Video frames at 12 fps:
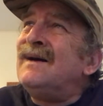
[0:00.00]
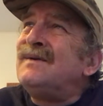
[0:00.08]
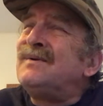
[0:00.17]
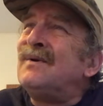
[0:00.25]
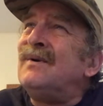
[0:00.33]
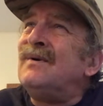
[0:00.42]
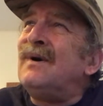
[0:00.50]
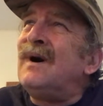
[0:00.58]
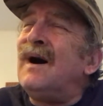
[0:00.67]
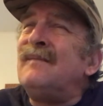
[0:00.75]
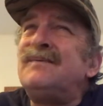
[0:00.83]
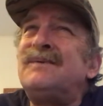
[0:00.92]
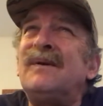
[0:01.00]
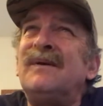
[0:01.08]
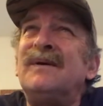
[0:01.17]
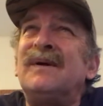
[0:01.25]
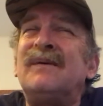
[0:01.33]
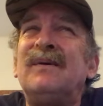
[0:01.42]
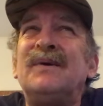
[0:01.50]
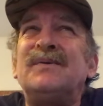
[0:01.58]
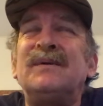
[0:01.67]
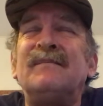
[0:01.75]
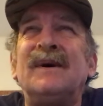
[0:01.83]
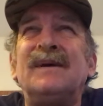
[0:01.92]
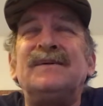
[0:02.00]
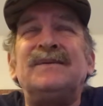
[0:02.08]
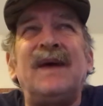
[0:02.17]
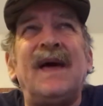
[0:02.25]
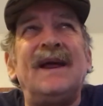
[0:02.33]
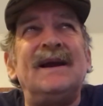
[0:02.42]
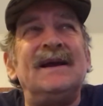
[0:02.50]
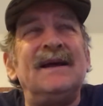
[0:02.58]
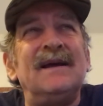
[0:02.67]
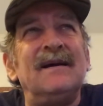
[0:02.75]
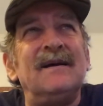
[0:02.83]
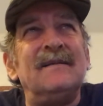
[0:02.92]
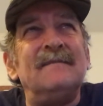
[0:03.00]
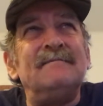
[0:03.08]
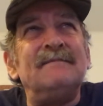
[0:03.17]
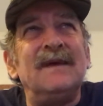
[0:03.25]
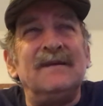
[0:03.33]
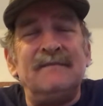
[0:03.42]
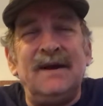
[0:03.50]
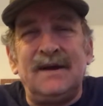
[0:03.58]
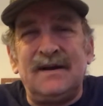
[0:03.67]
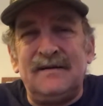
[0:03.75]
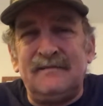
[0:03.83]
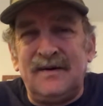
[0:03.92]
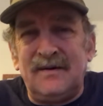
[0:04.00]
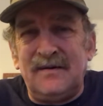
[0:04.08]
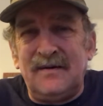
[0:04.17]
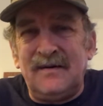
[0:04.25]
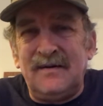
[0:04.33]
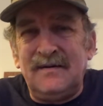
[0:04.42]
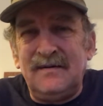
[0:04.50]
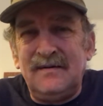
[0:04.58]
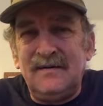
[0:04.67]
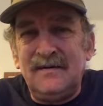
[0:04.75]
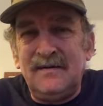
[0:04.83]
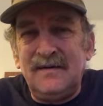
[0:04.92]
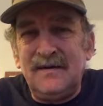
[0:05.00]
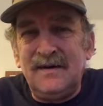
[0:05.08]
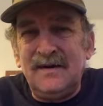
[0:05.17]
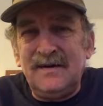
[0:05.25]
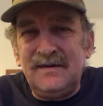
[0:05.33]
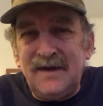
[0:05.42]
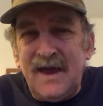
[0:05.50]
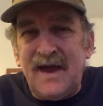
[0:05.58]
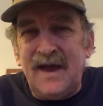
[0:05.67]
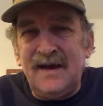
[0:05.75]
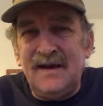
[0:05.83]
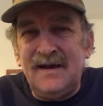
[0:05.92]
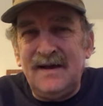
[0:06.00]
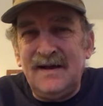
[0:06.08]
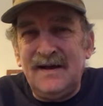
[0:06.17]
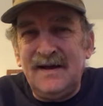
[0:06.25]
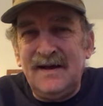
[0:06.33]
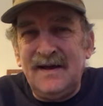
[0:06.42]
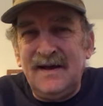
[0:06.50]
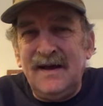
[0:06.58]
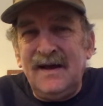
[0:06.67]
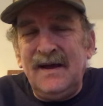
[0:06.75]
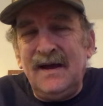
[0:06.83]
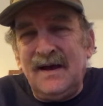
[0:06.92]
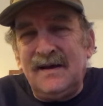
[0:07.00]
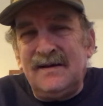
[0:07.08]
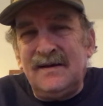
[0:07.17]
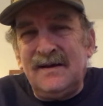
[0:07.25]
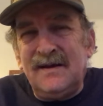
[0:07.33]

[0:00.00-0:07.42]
So I'm starting to question my sanity here in Making a Murderer. Yeah. And